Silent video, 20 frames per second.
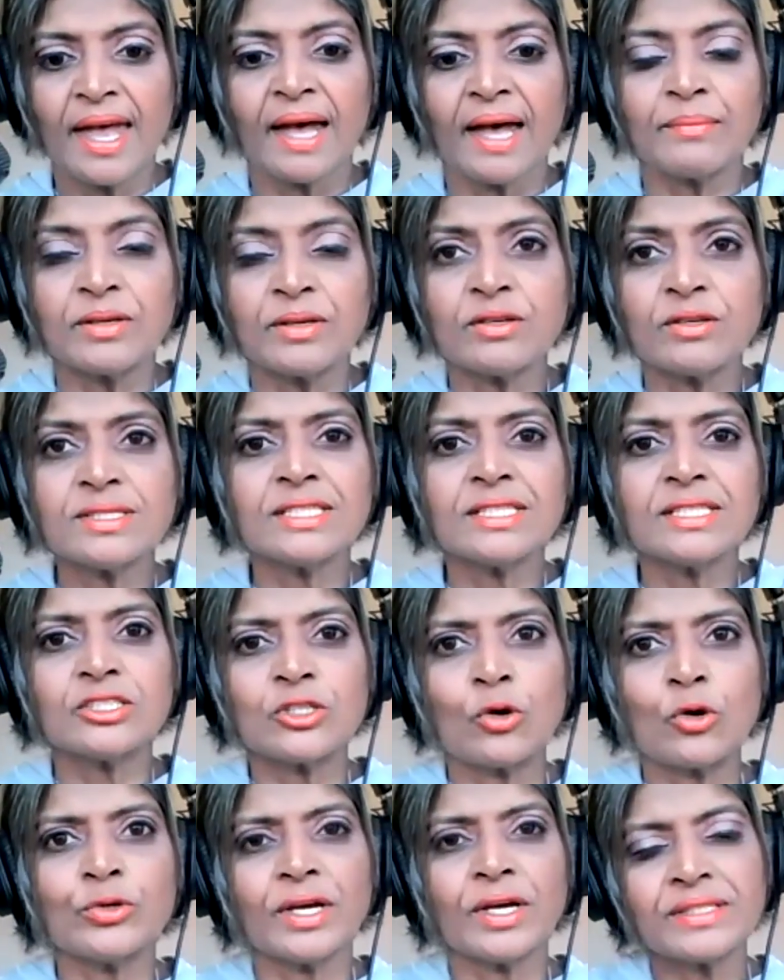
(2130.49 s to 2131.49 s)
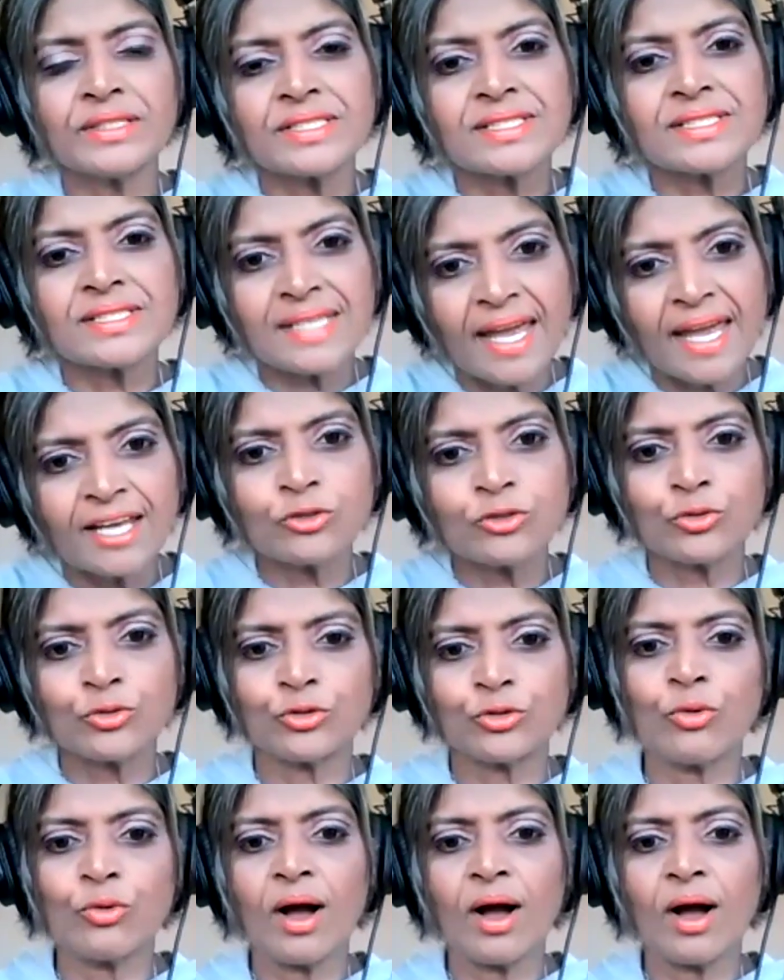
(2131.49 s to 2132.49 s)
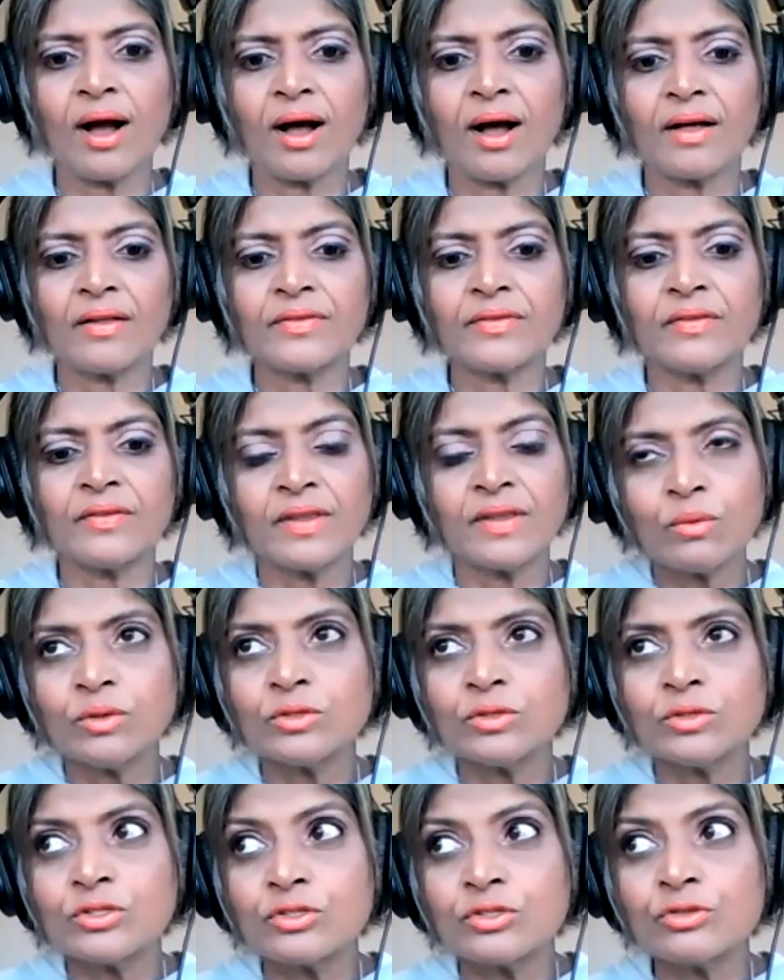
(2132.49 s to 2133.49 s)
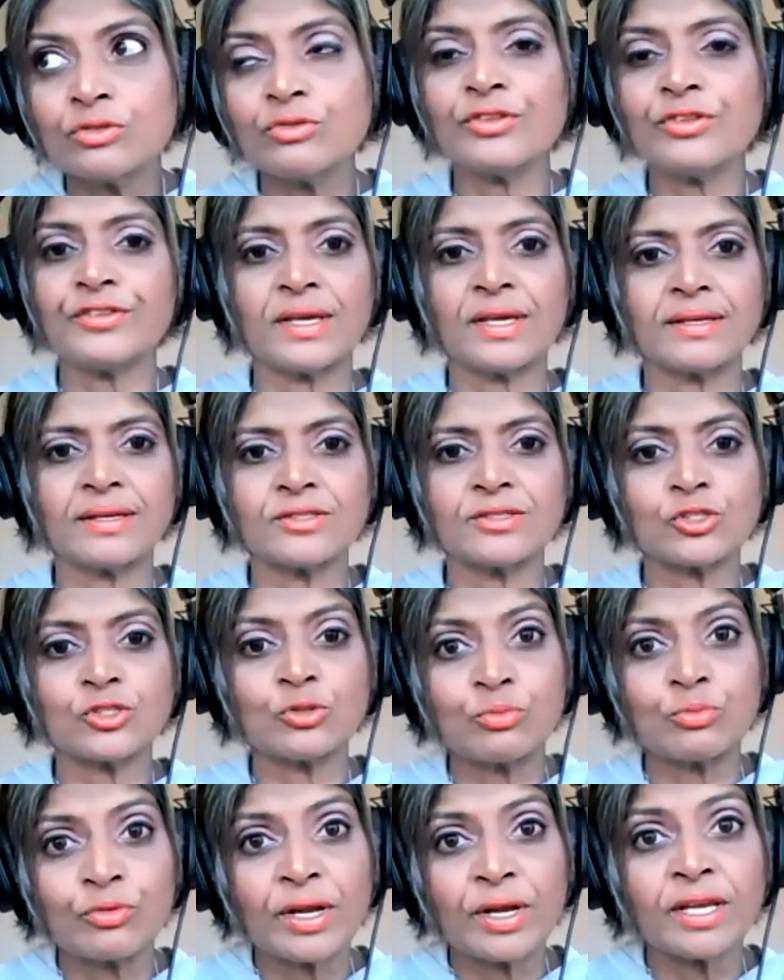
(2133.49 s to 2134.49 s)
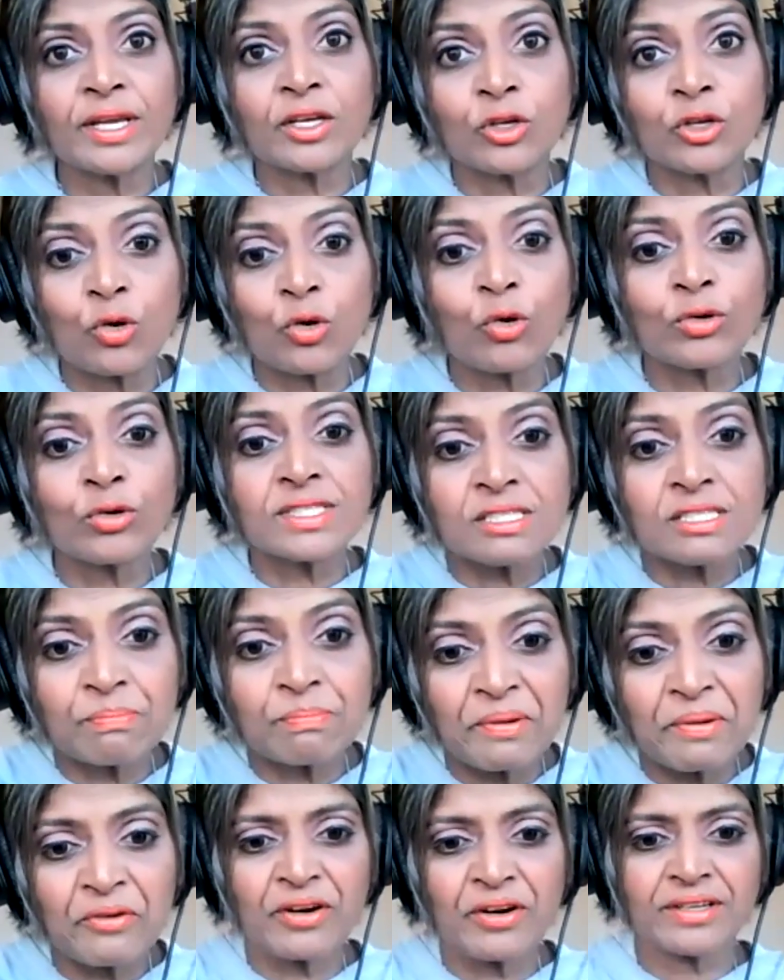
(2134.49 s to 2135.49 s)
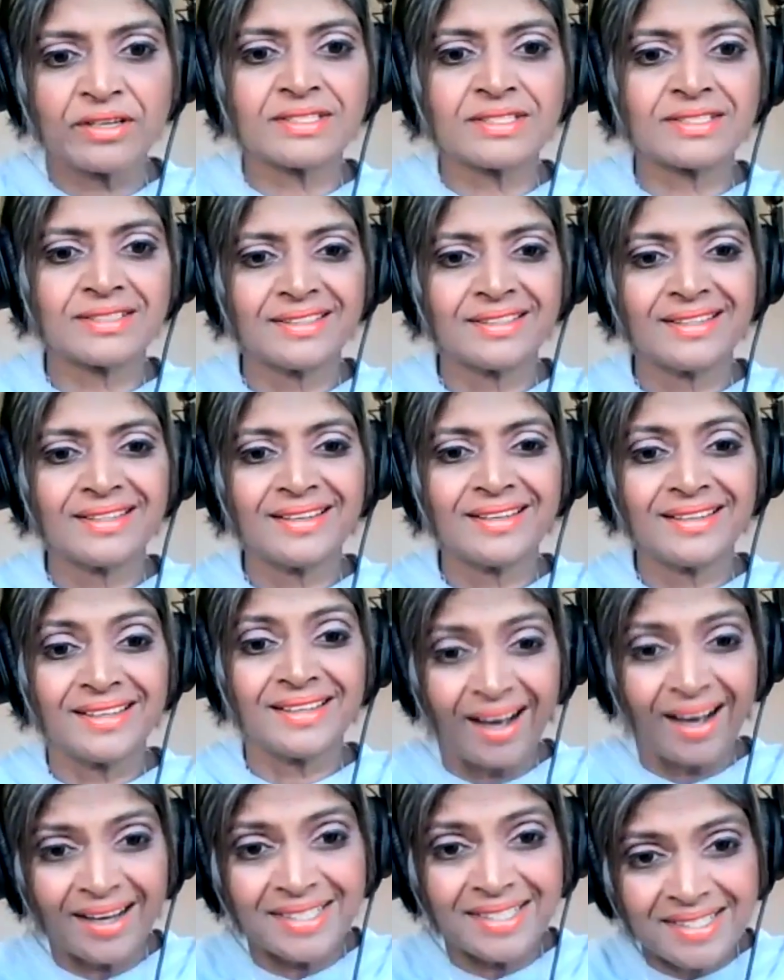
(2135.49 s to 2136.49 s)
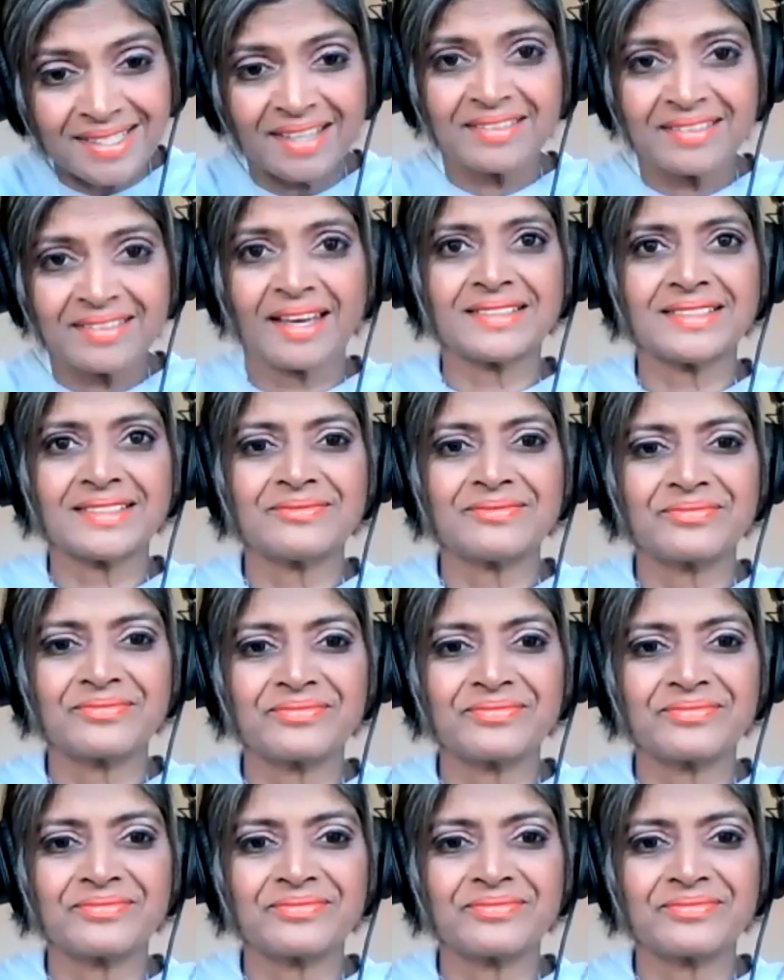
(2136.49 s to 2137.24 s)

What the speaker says: And because they don't understand who you are, then they will do things to break your spirit. I said that.